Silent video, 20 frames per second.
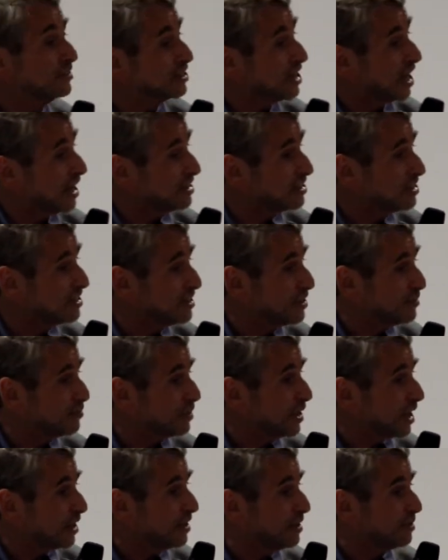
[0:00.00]
Science is
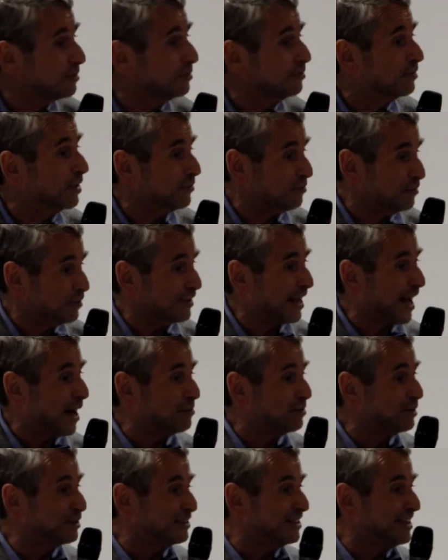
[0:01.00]
different. I think Phil
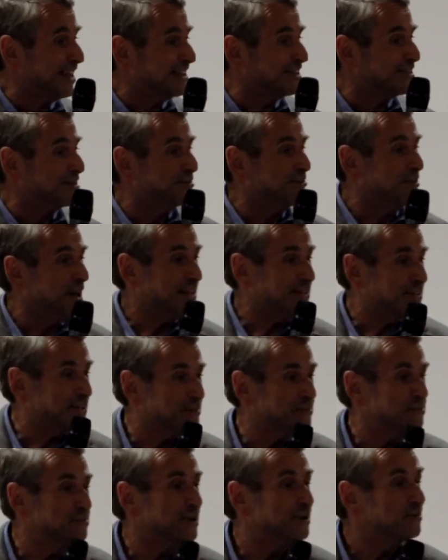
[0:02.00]
Campbell's still editor of
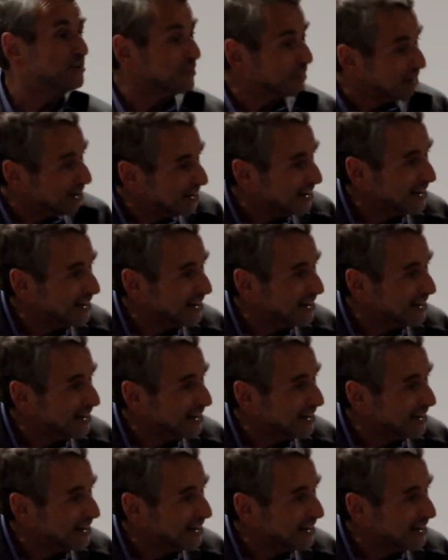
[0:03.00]
Nature, but